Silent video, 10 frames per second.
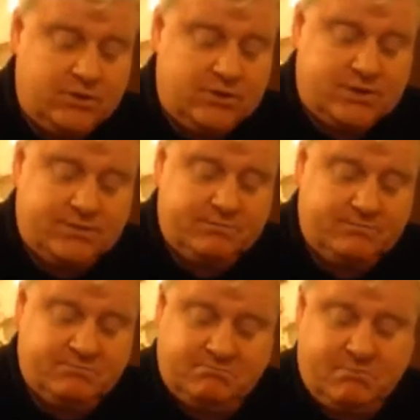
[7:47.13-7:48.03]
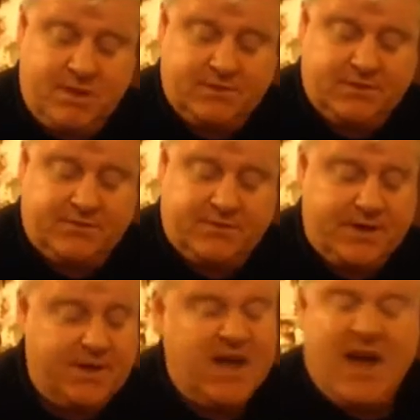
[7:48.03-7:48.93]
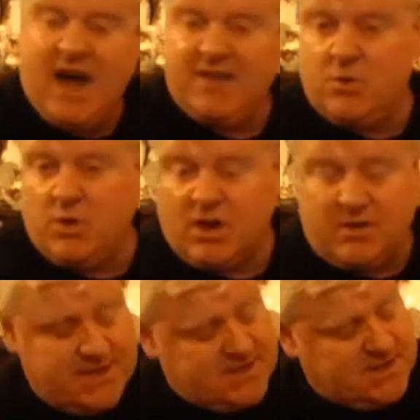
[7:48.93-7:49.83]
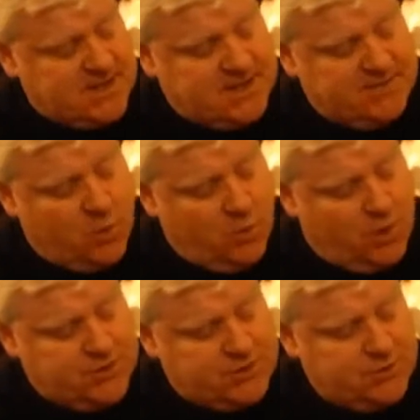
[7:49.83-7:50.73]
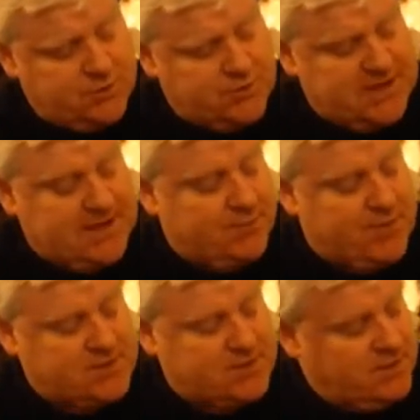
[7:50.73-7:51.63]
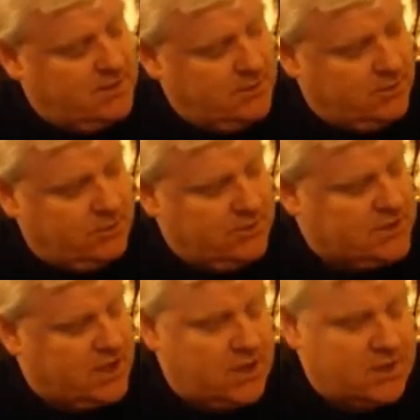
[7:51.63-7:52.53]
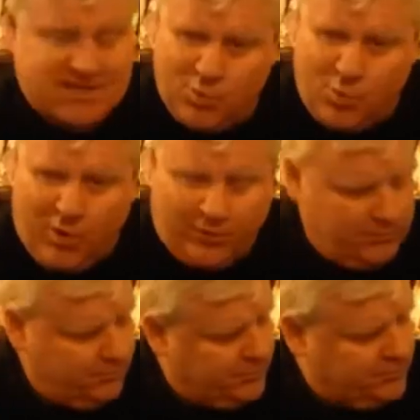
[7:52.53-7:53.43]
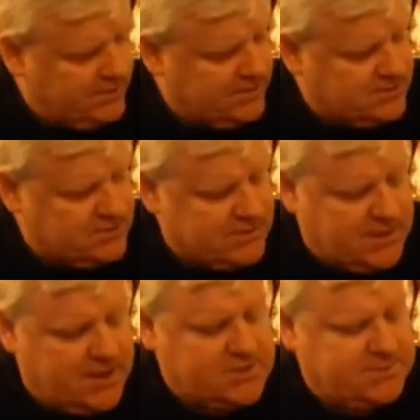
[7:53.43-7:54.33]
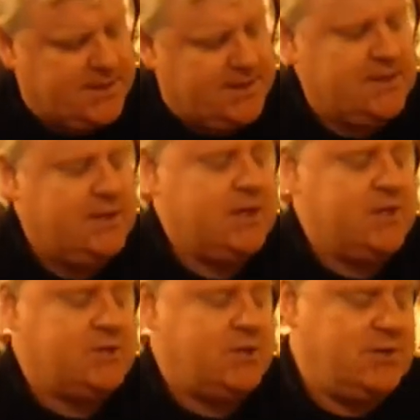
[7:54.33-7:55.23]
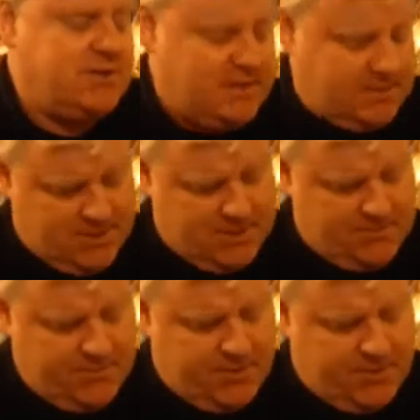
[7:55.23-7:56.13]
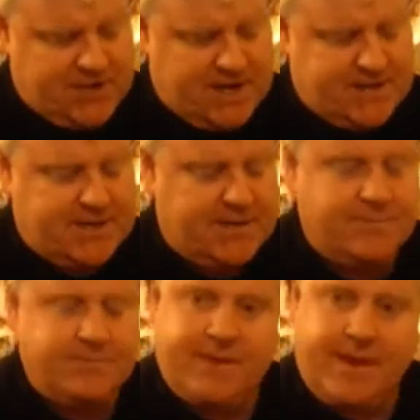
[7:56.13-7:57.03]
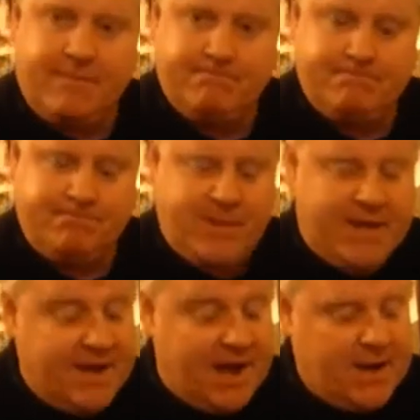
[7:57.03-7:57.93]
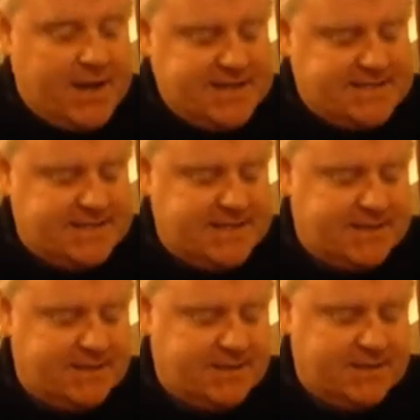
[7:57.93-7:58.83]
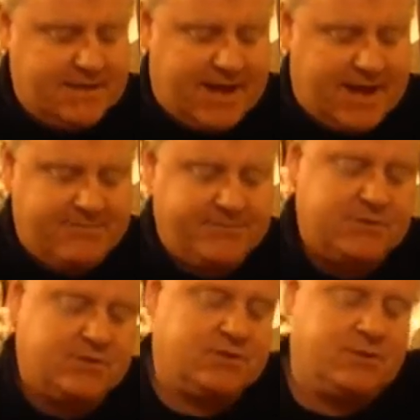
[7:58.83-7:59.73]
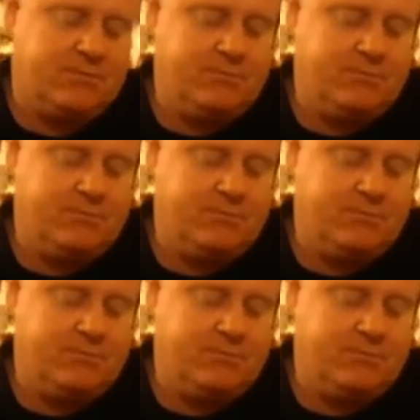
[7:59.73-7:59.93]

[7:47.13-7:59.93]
Looks perfectly fair. And if you want to convince it, you can either go 1, 2, 3 and keep the rest, all these cards as 1, but really there's 3 cards behind it. So you see, we've got the jacks there. Yeah. Now here's the aftus